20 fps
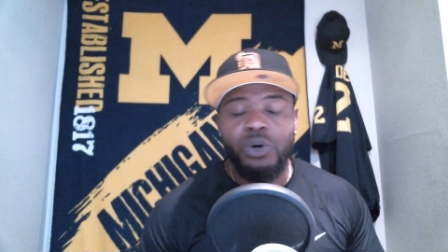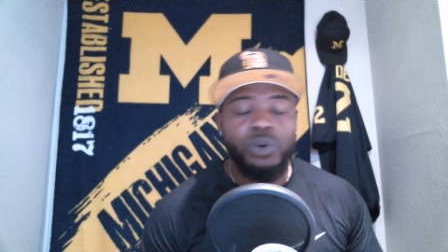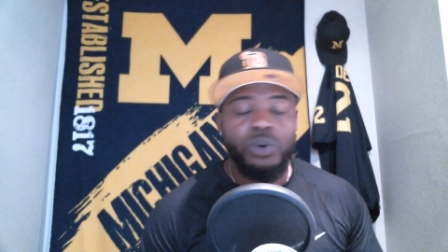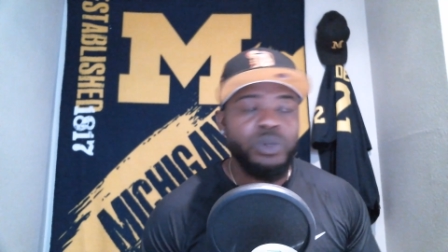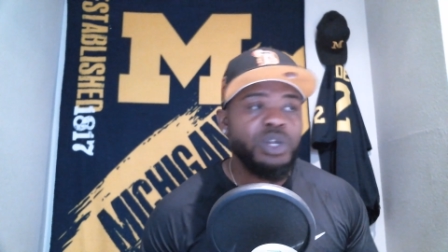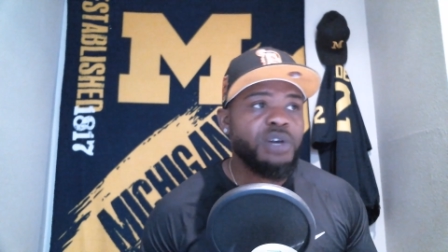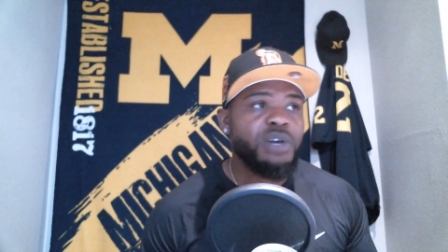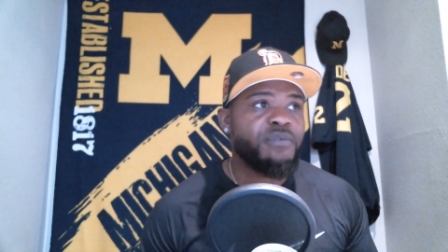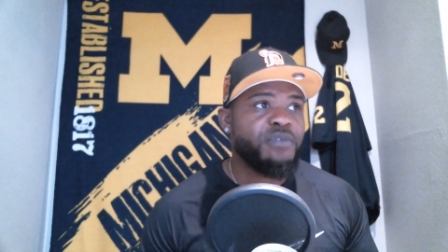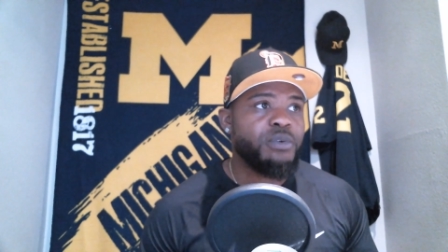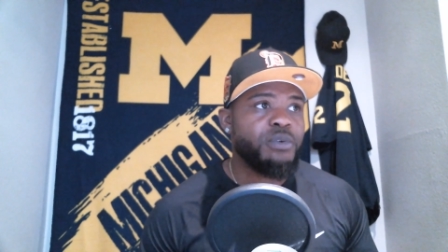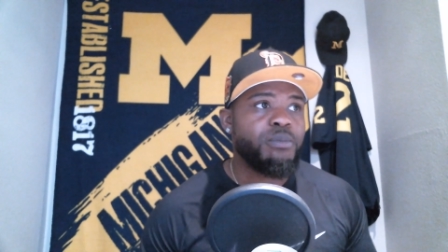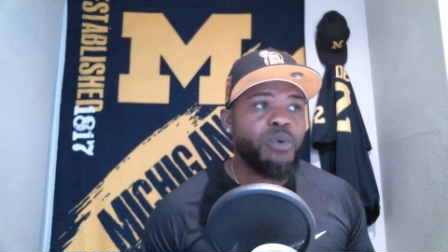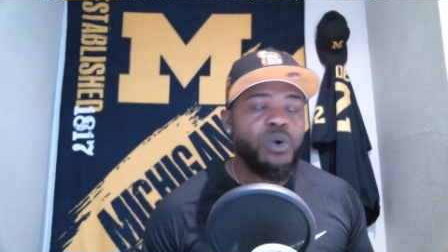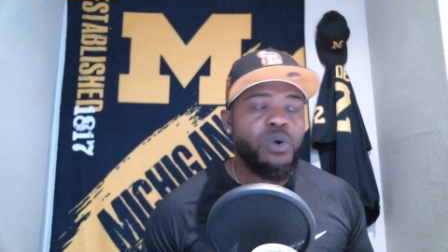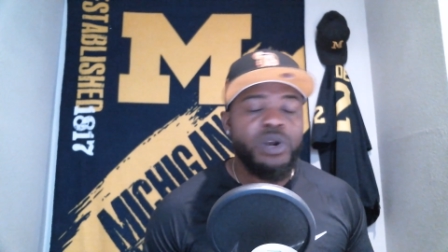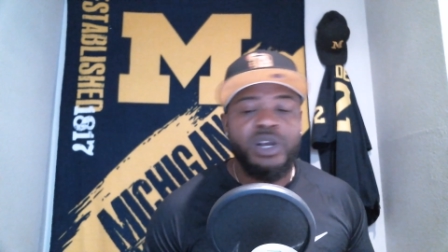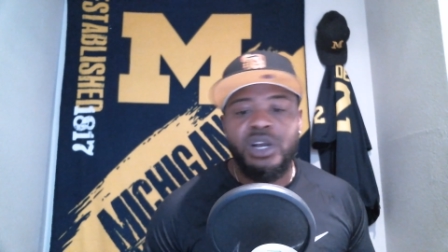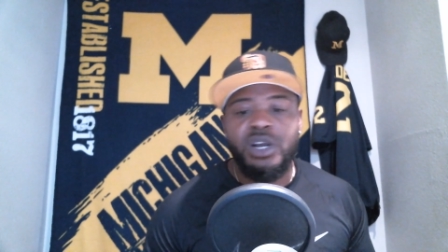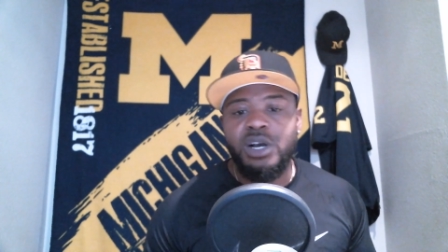look for more
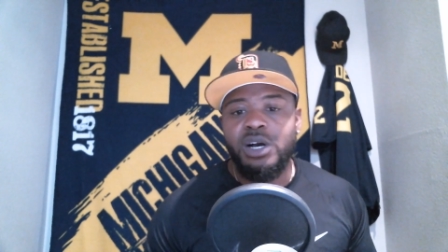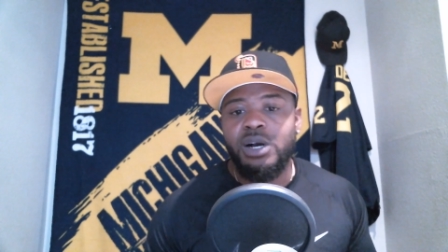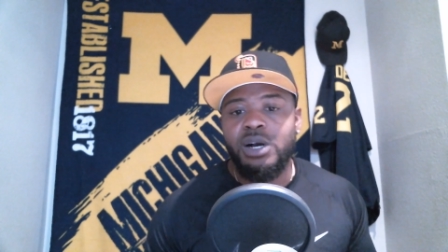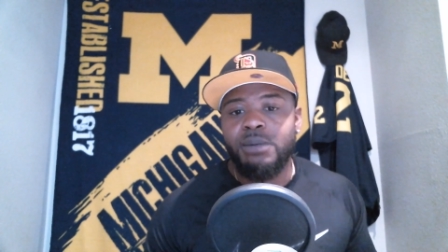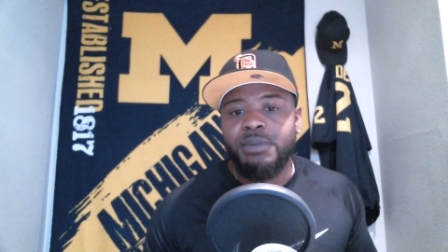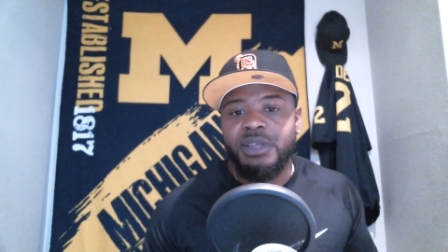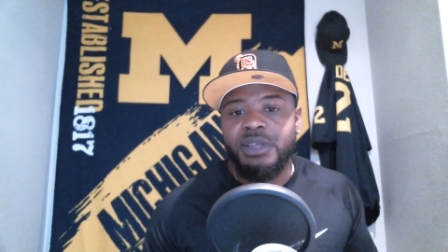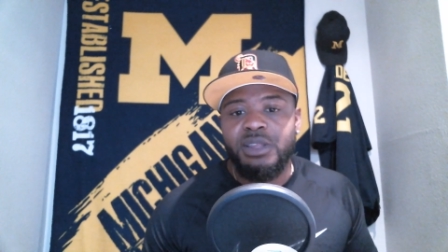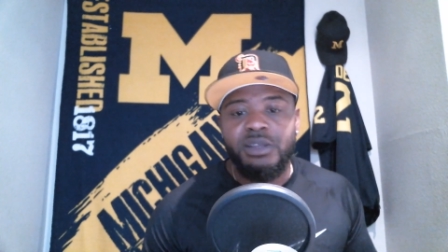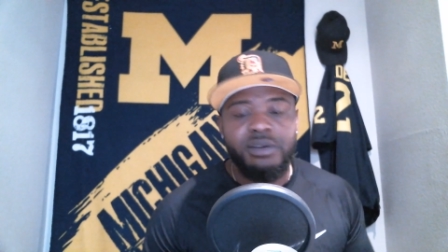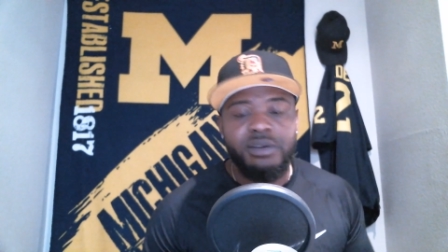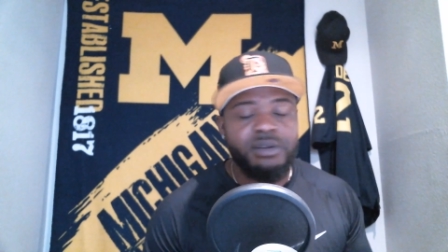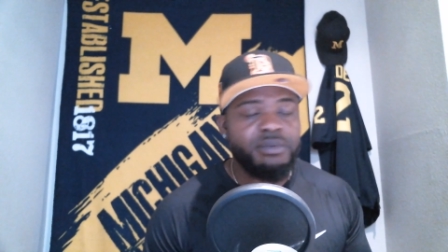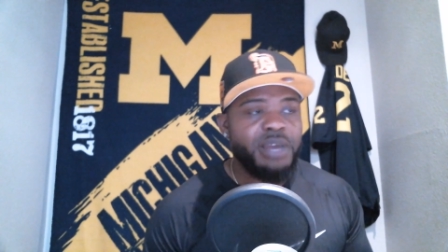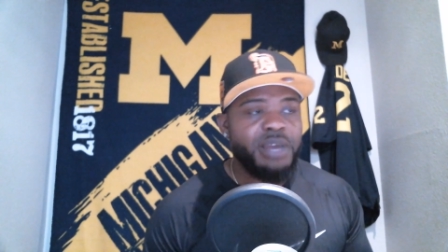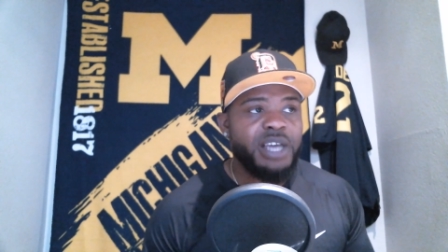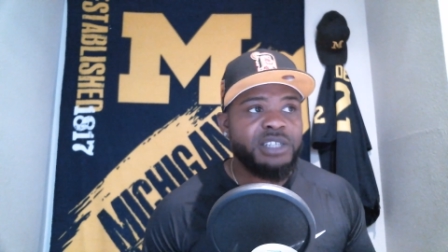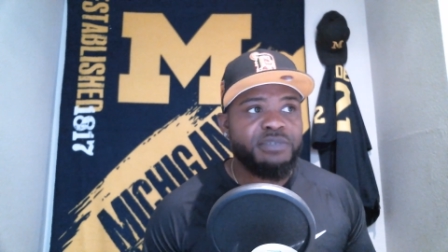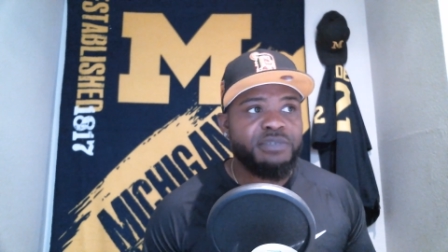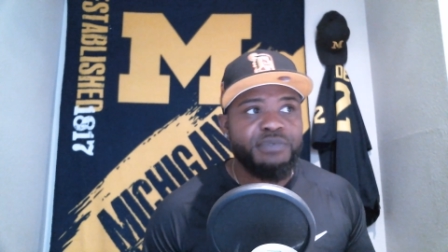to come in the
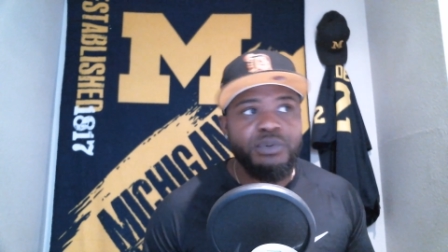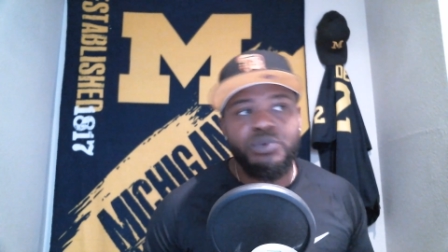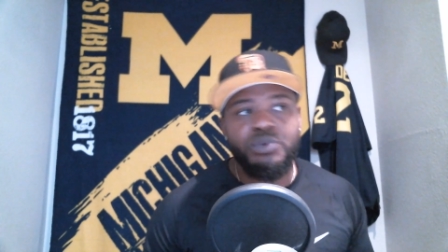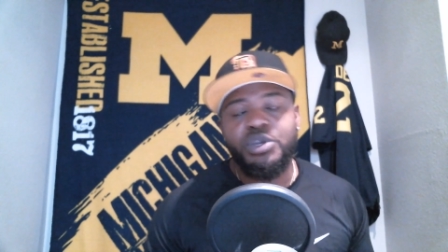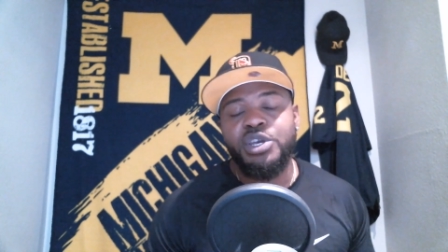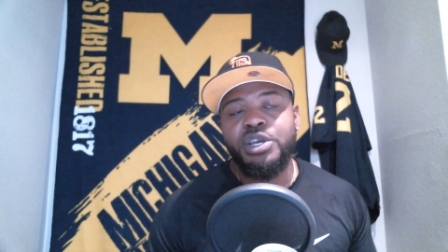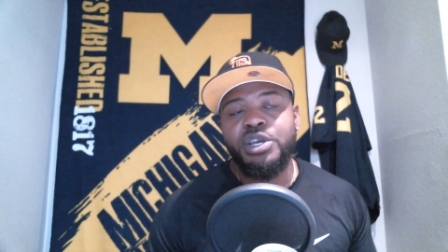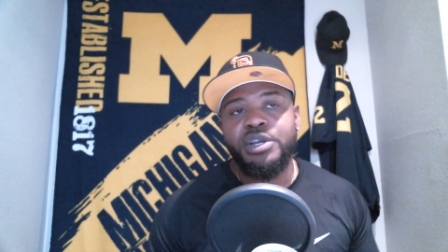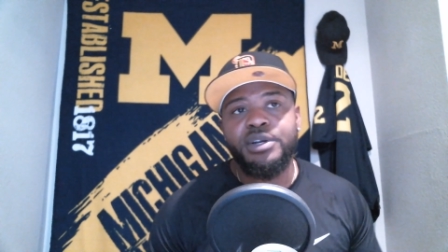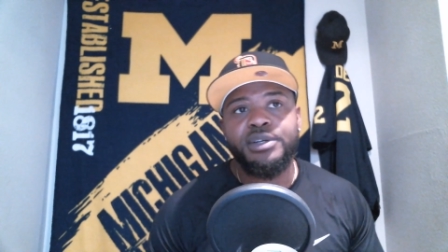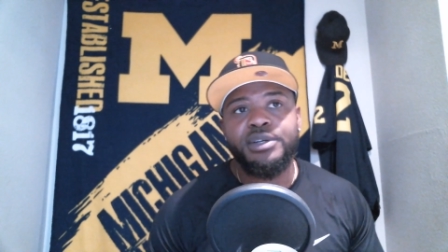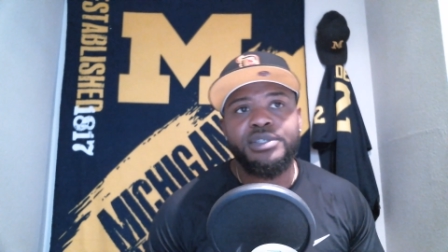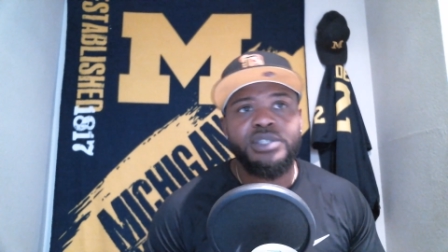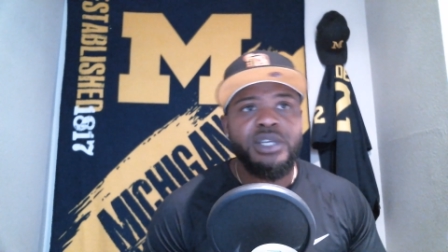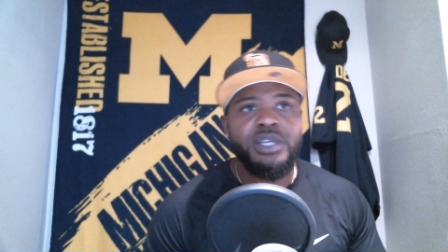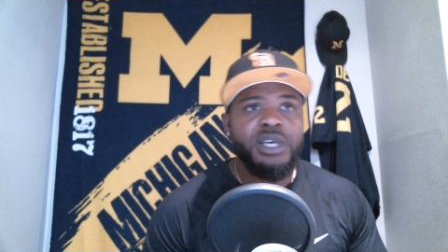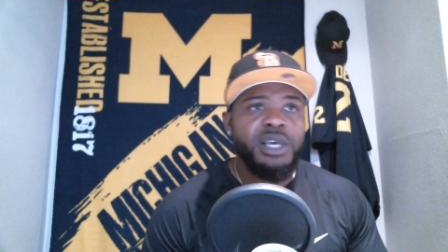next few years.